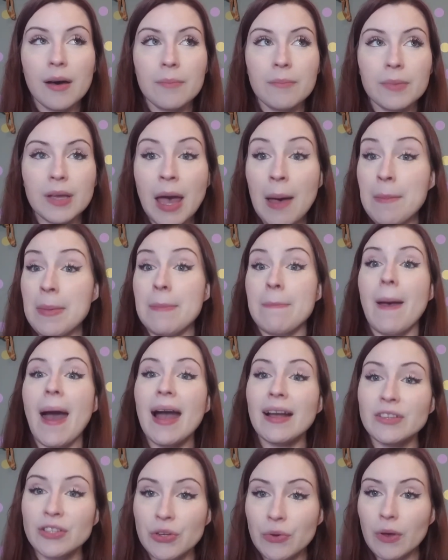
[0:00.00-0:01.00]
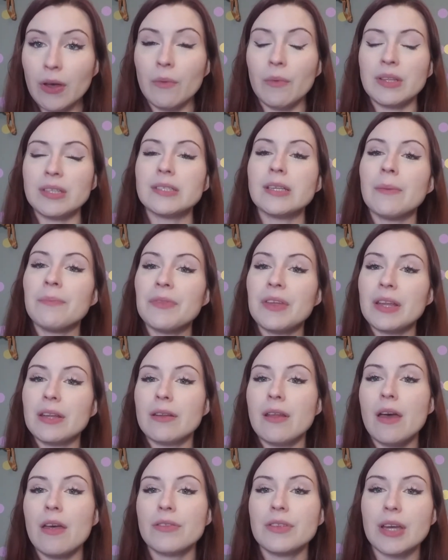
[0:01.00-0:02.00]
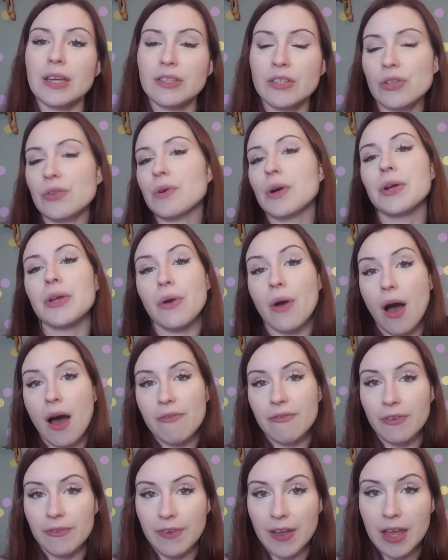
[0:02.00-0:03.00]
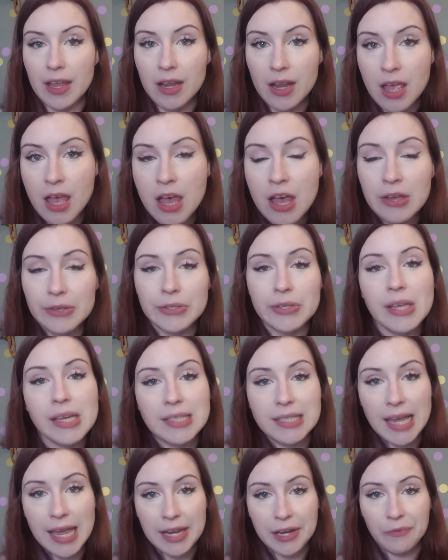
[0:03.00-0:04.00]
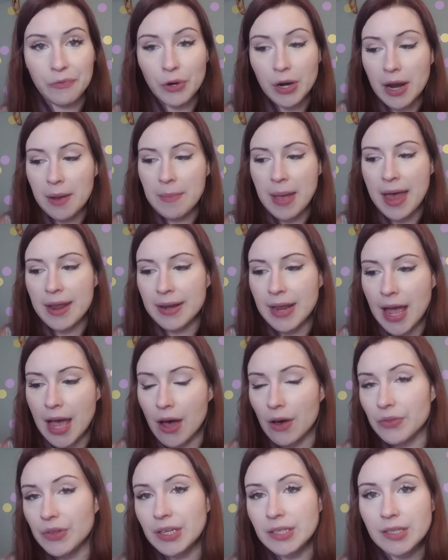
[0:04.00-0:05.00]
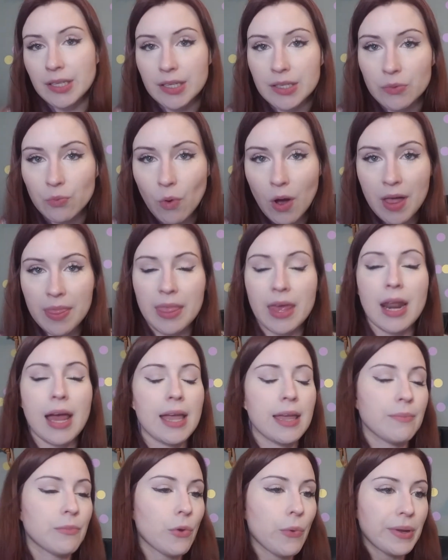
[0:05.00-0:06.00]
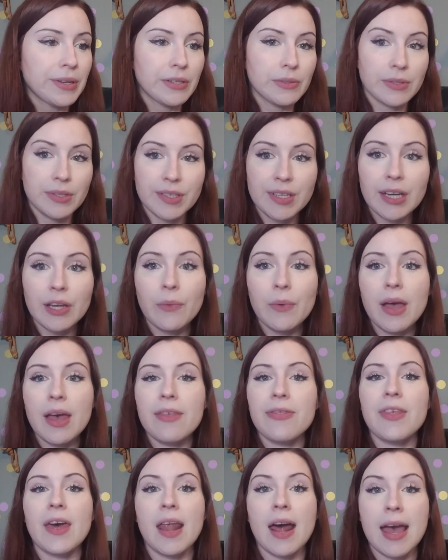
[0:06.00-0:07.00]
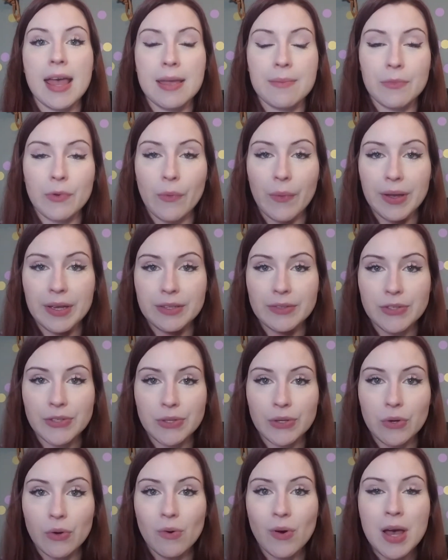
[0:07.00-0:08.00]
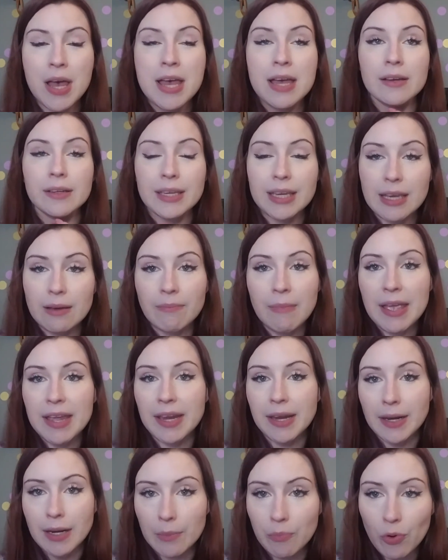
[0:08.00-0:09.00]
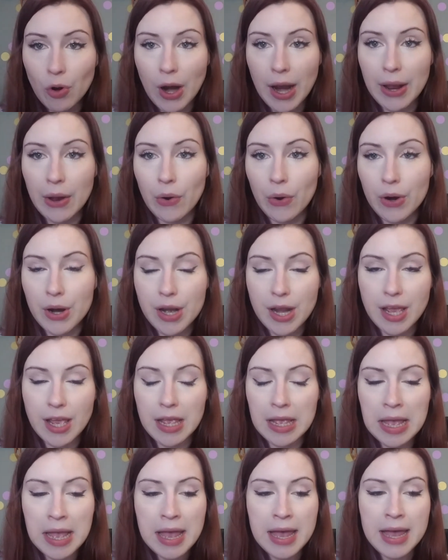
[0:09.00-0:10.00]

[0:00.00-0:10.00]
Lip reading: coming back to it when something does throw you off of it. So that's kind of where I'm at now. This is one that I am going to stick with, that I am going to keep making a priority.